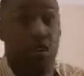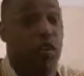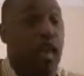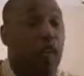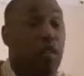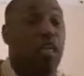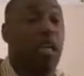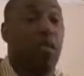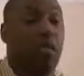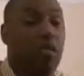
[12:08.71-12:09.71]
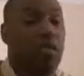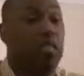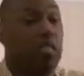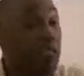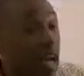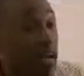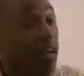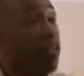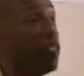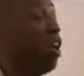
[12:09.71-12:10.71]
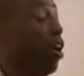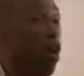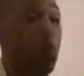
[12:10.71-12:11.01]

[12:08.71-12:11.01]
They're not going to come in and muscle it. They're not going to say,